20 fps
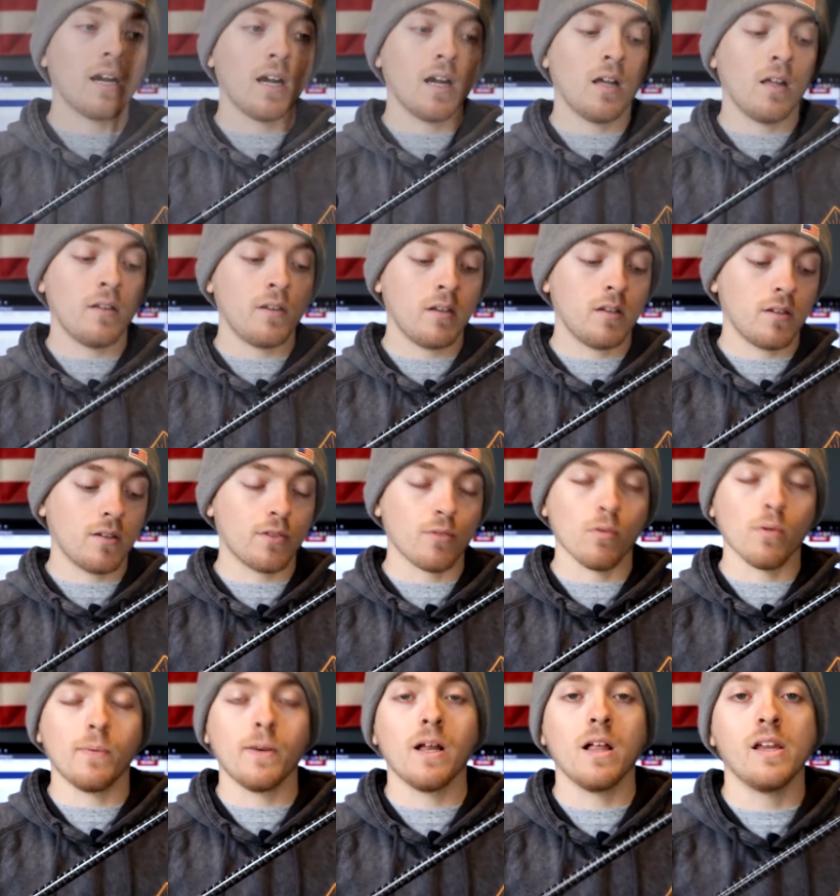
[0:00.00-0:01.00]
on the
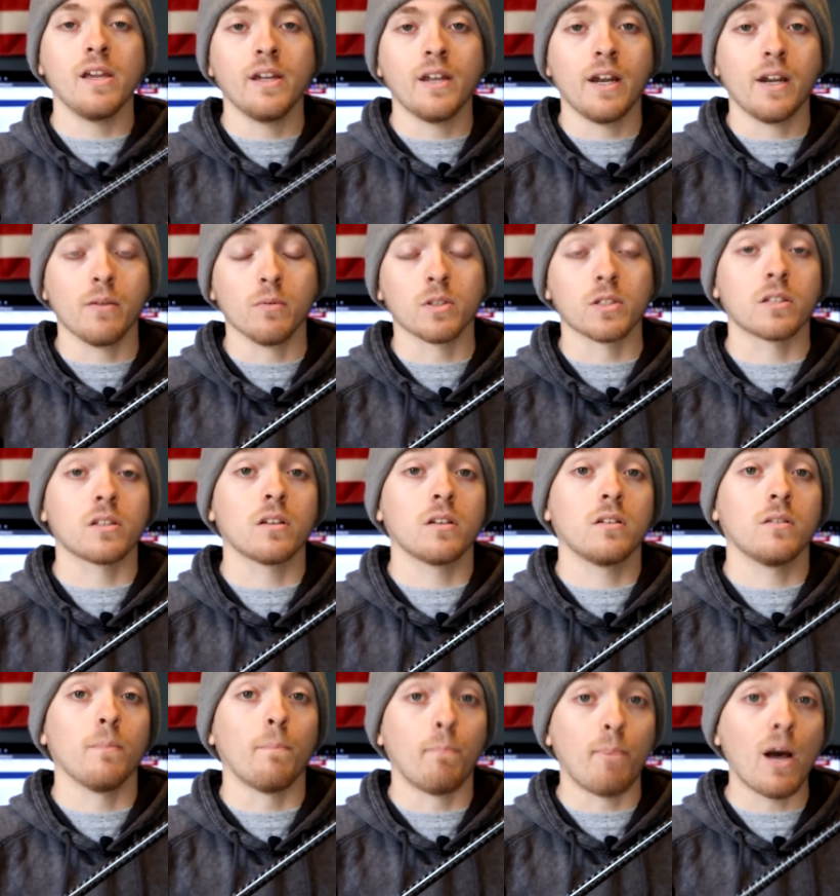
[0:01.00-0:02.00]
Rebellion, and it was
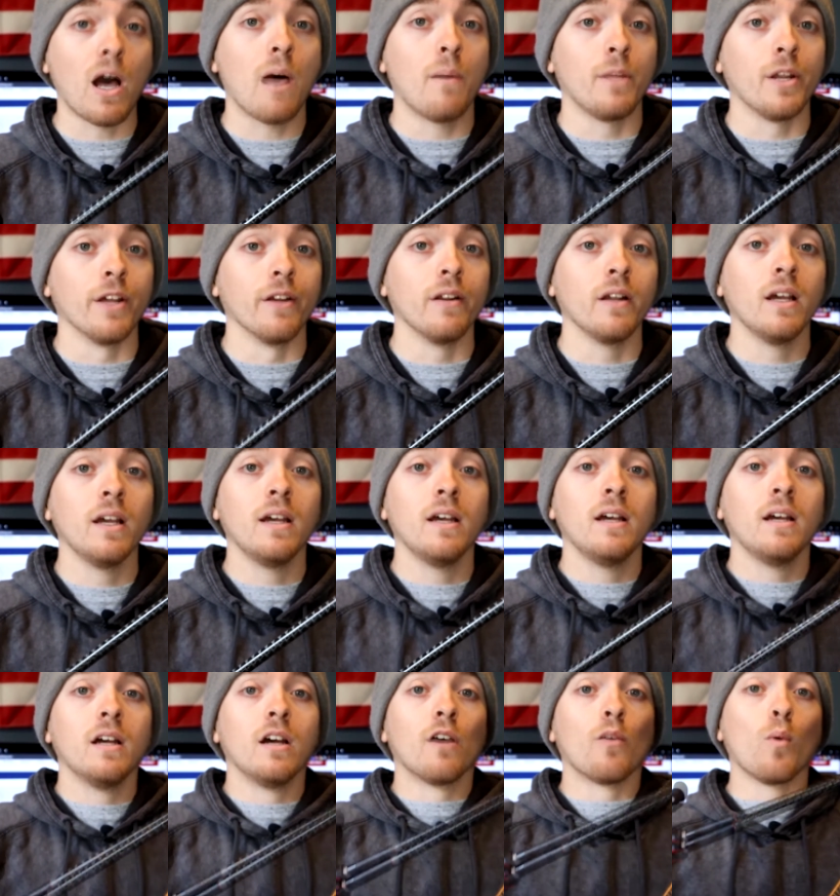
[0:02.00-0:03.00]
bombing it.
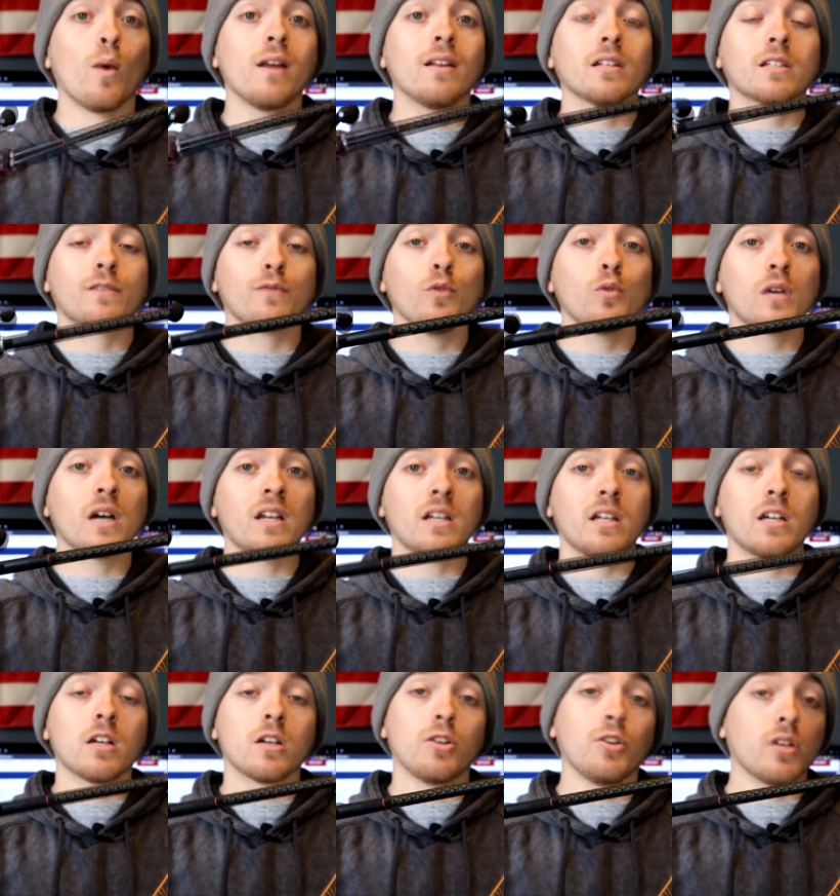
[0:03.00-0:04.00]
Weightless fluke on
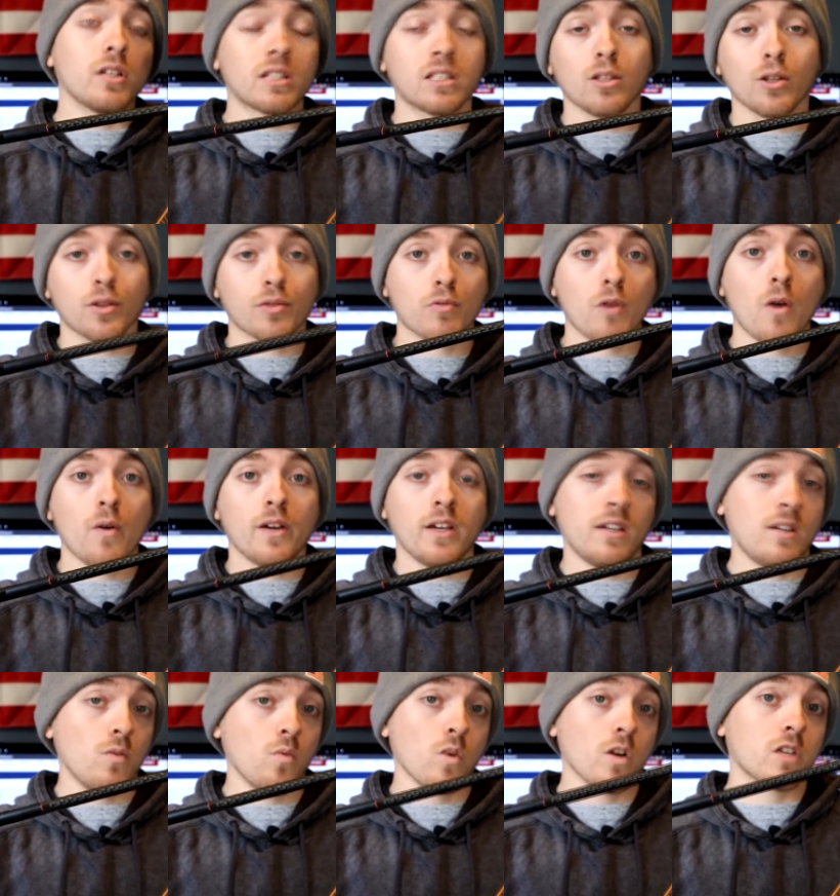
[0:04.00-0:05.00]
here, you can still throw it,
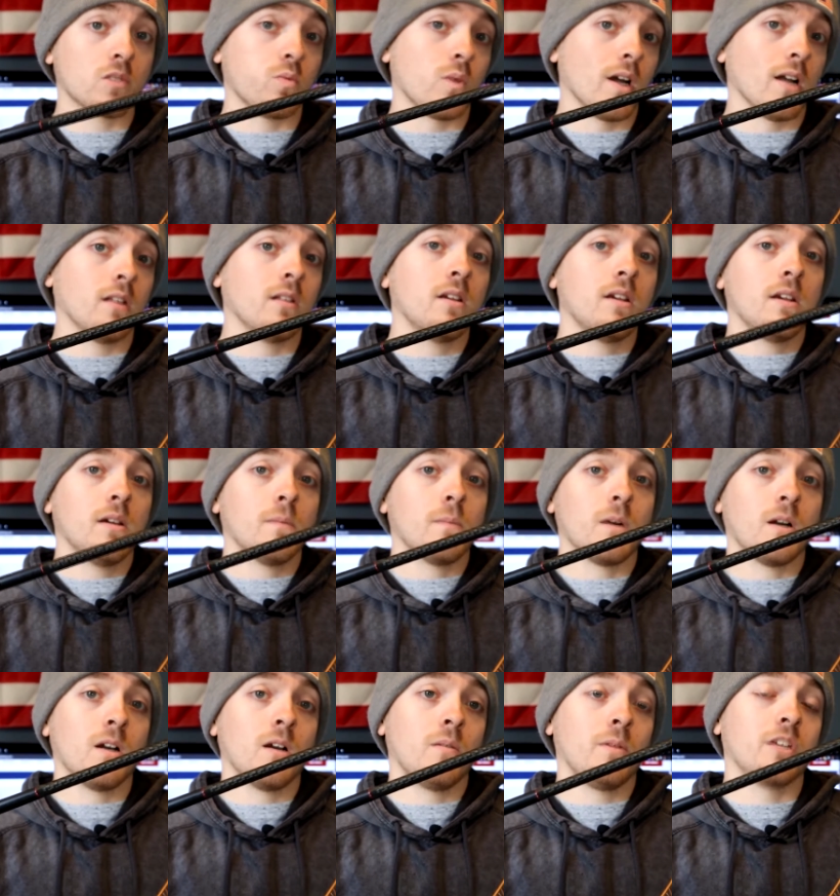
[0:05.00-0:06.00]
and it works well.
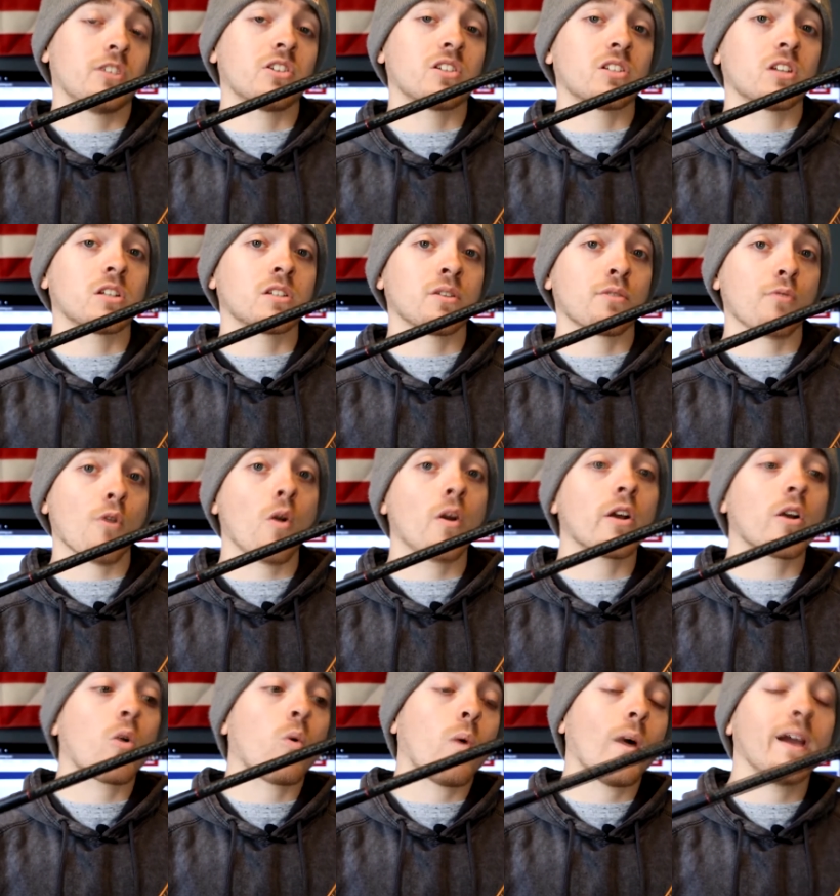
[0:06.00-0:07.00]
It just doesn't throw
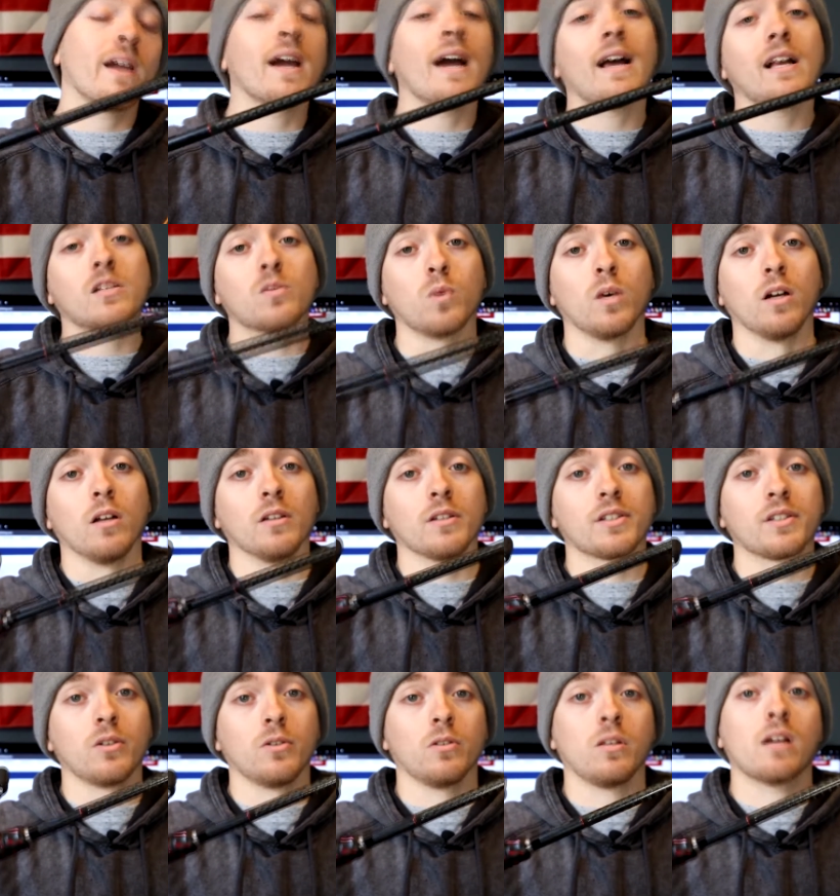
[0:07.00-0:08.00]
it quite as well.
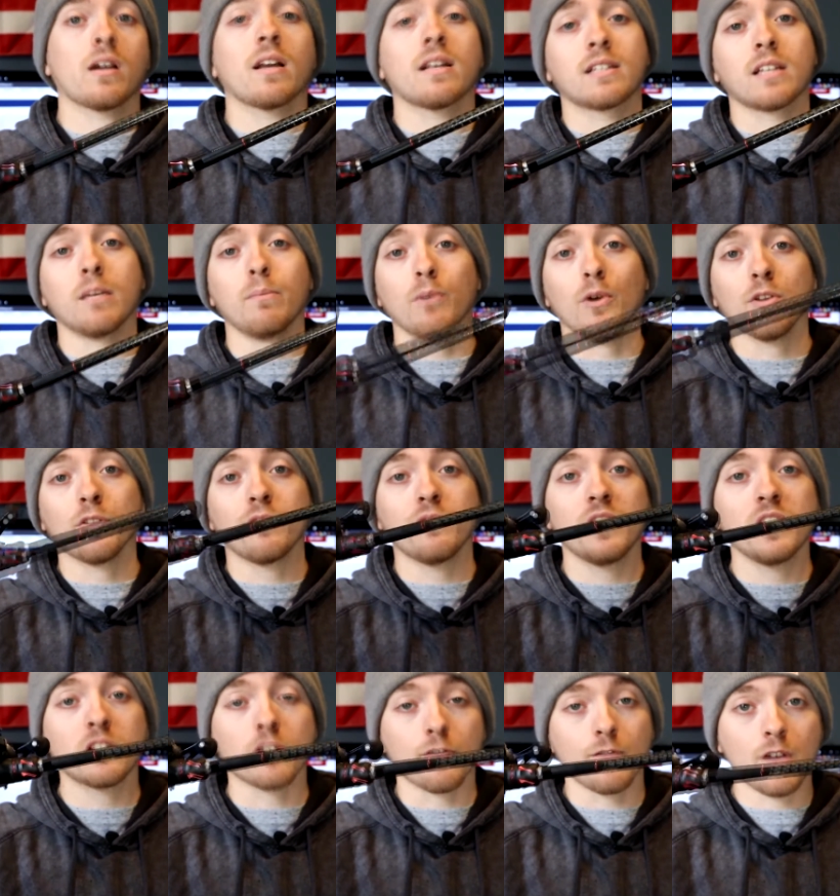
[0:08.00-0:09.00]
So like I said, both of
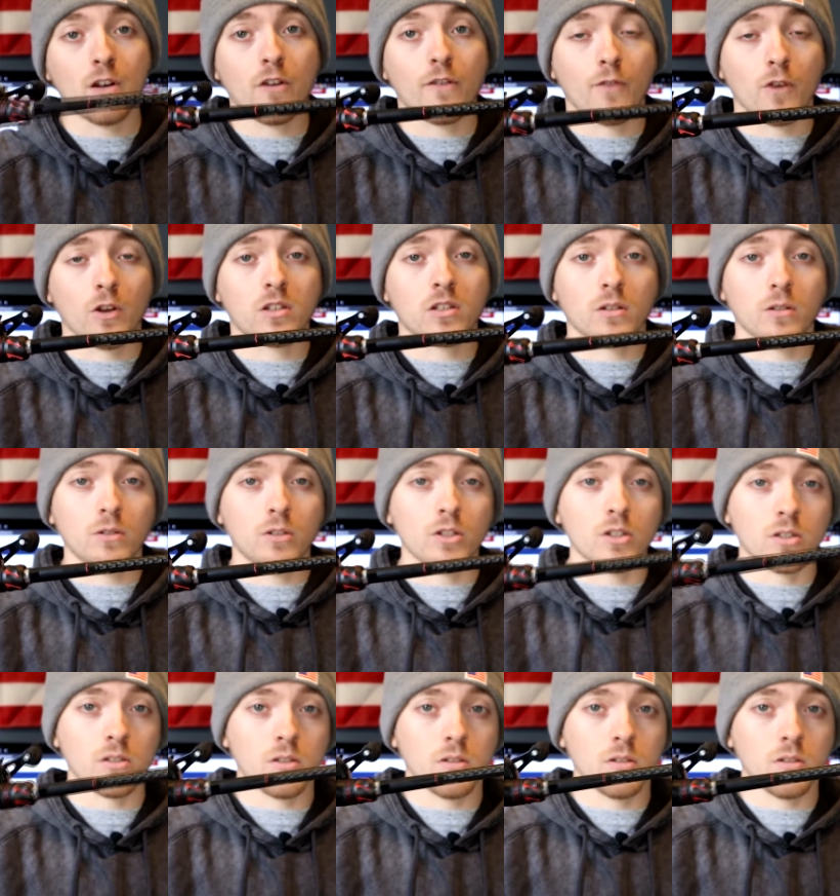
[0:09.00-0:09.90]
these are very versatile. You could